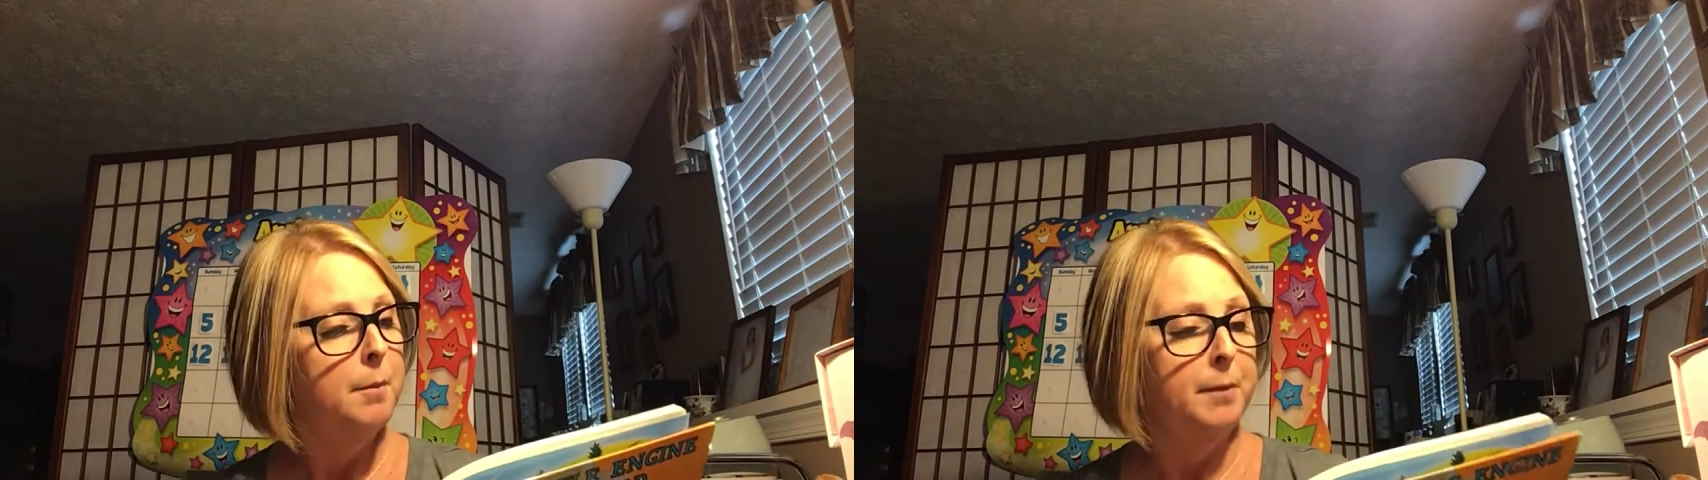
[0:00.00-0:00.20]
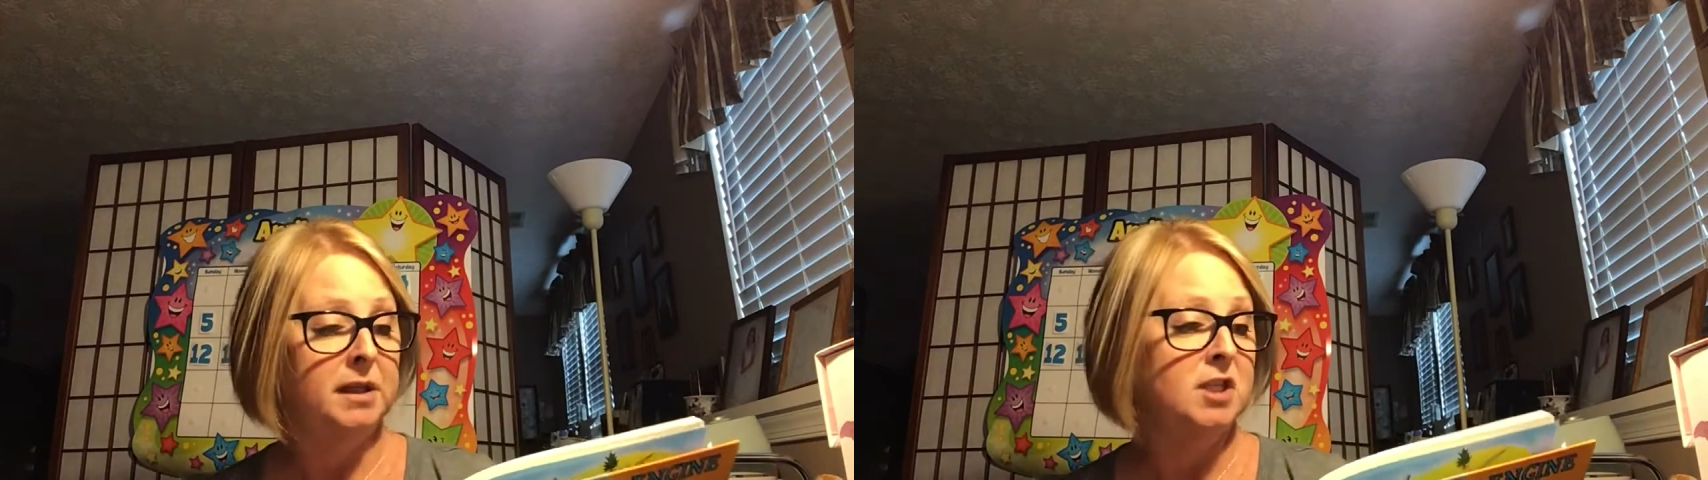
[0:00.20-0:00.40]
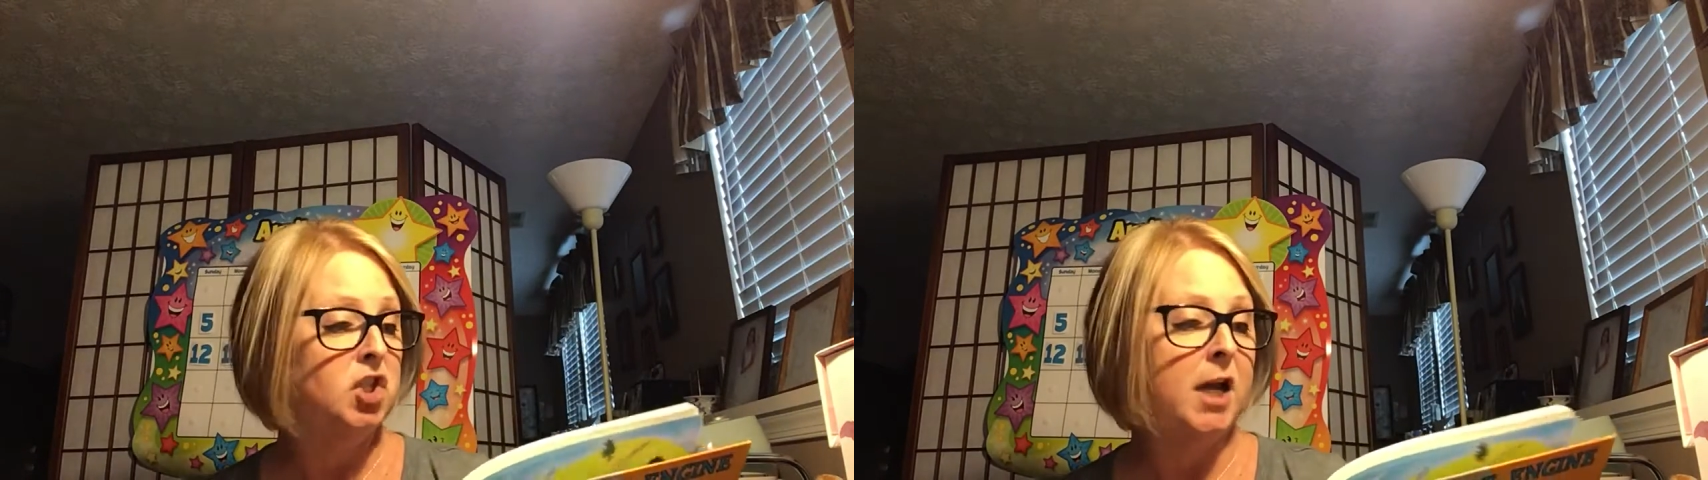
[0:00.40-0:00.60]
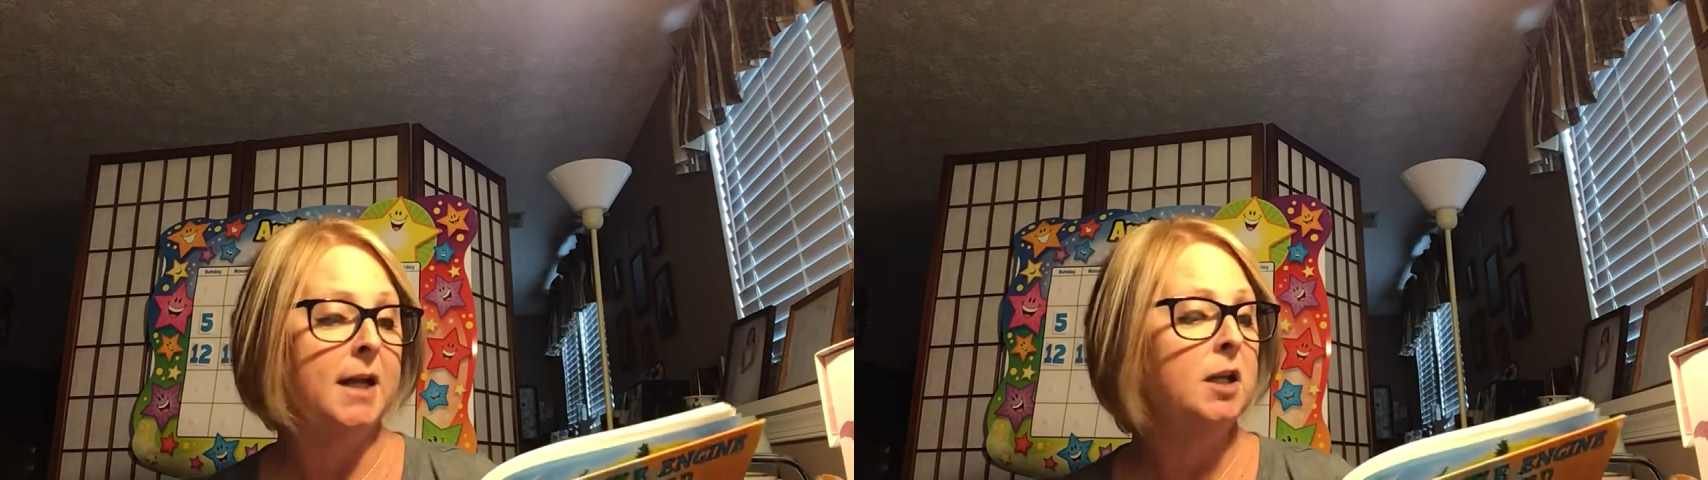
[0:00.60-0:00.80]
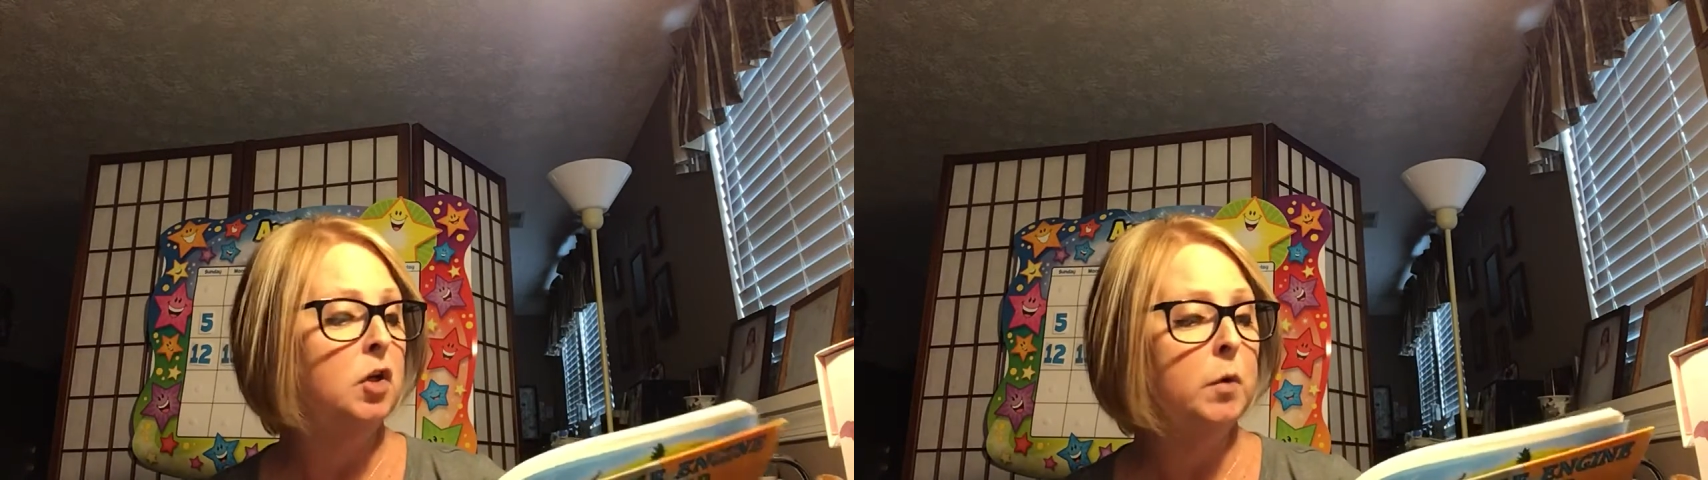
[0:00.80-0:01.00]
But the
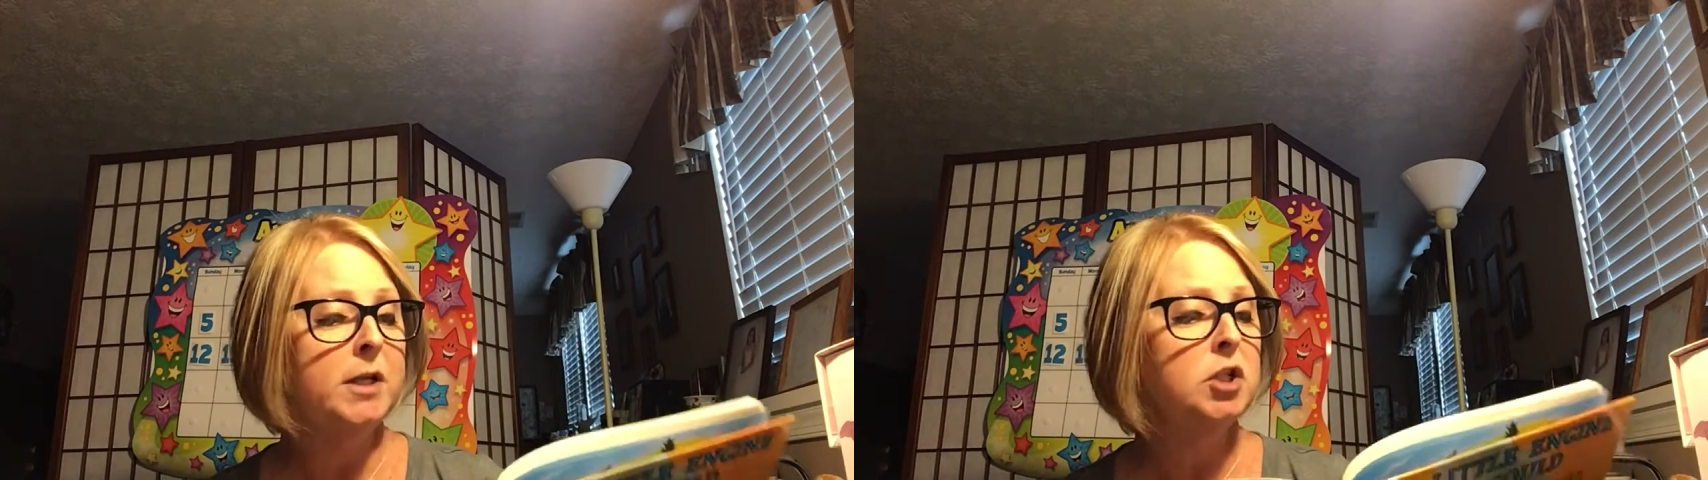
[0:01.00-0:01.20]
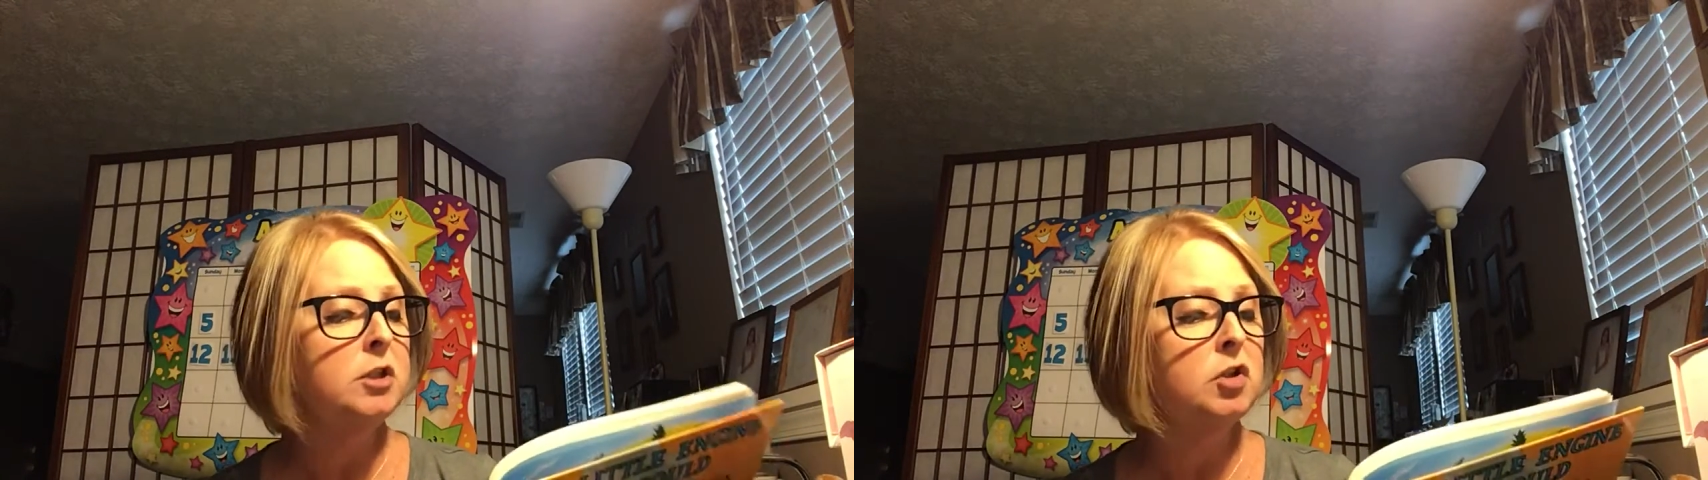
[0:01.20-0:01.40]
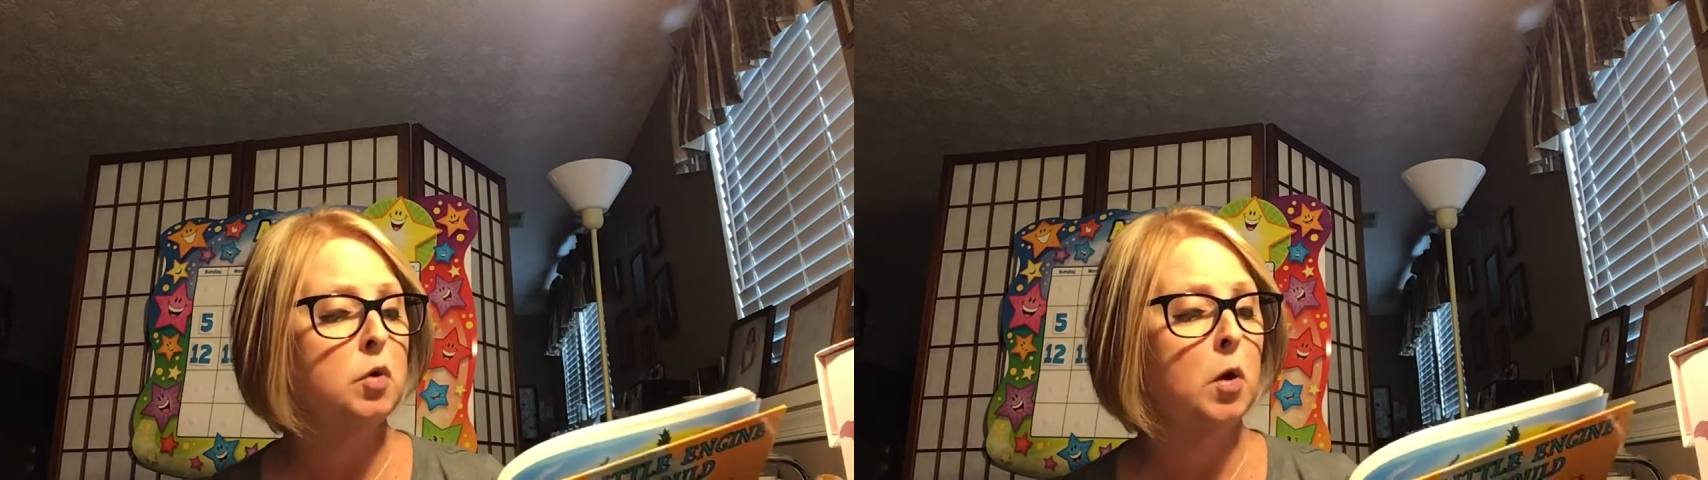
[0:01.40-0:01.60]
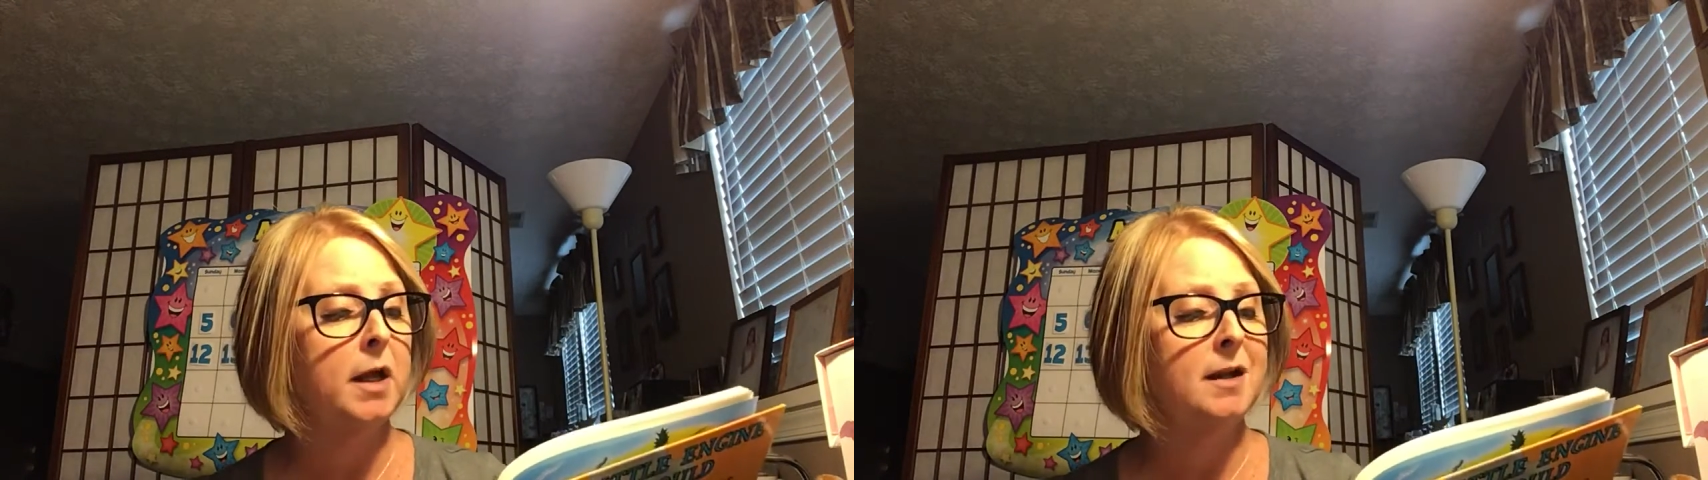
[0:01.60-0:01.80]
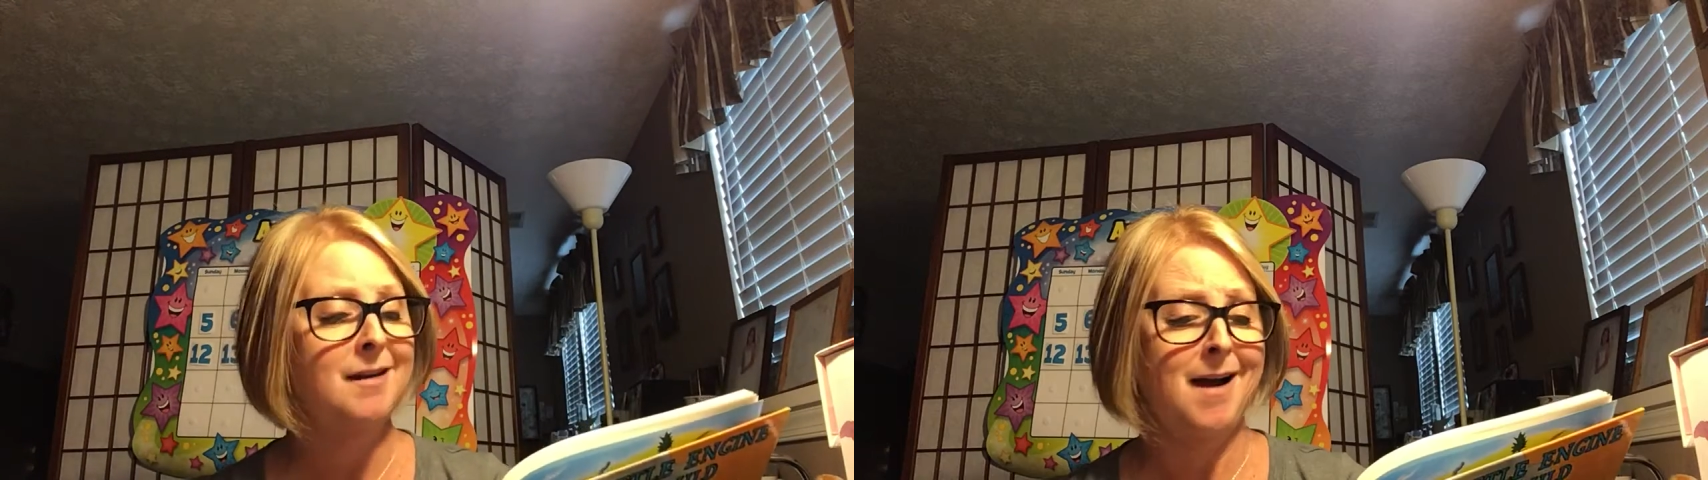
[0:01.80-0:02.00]
shiny new engine
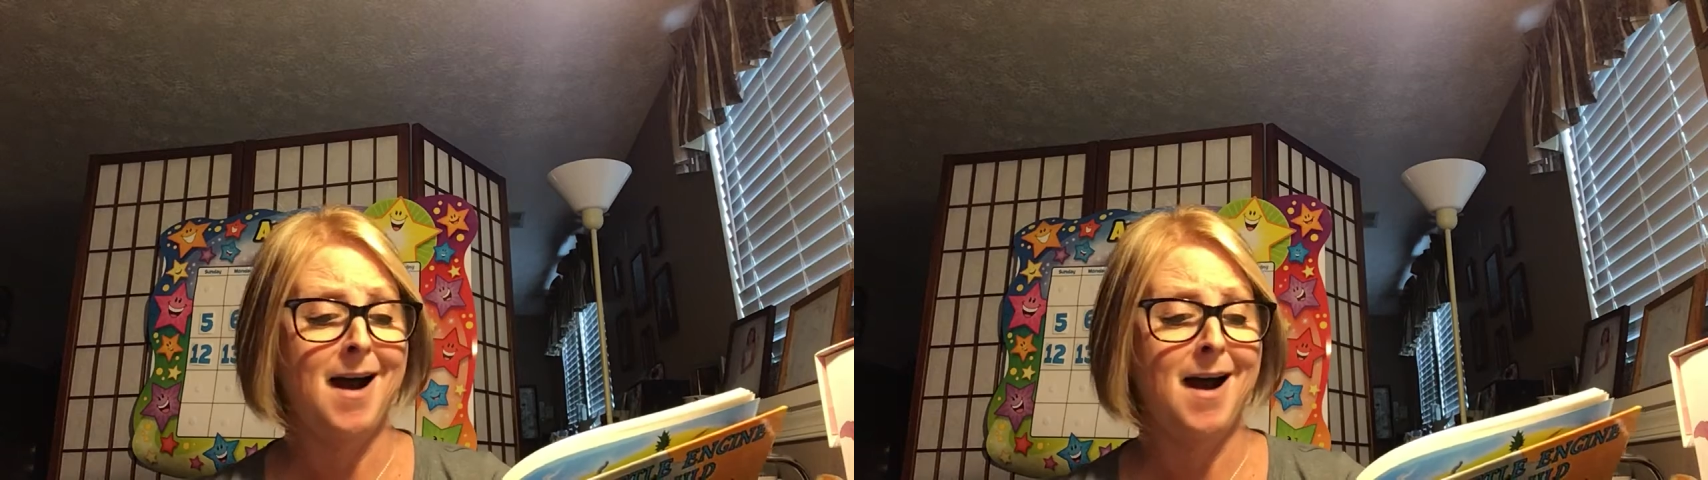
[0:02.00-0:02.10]
snorted,